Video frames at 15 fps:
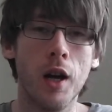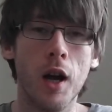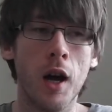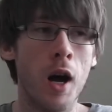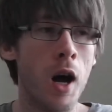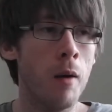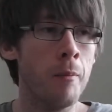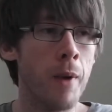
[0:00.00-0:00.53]

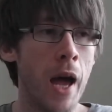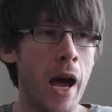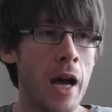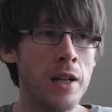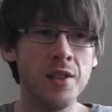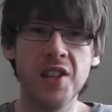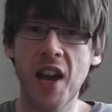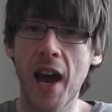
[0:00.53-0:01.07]

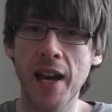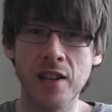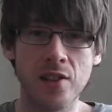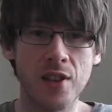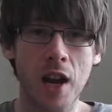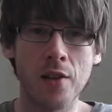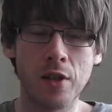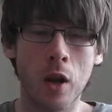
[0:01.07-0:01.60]
and yeah, it
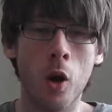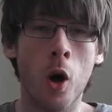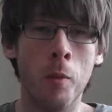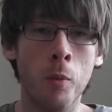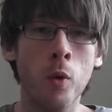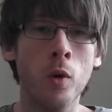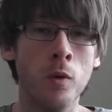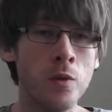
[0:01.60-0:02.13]
deserves a
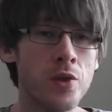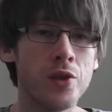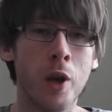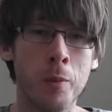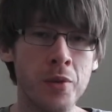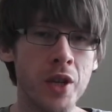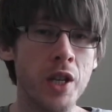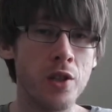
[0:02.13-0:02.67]
lot more
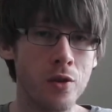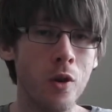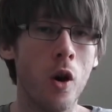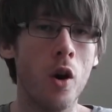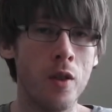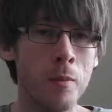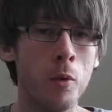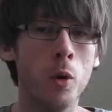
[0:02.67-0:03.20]
subs than he's
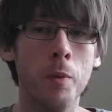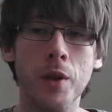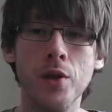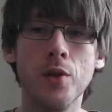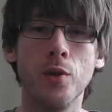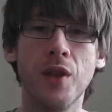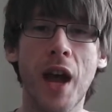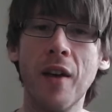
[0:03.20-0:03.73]
got at the
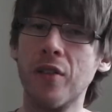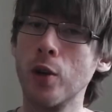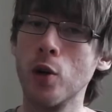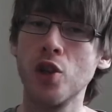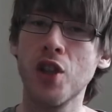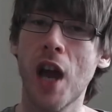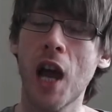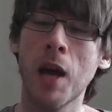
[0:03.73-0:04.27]
moment, so definitely
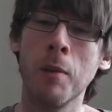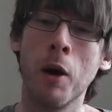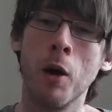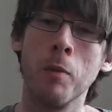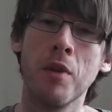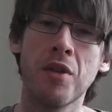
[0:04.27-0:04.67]
go check him out.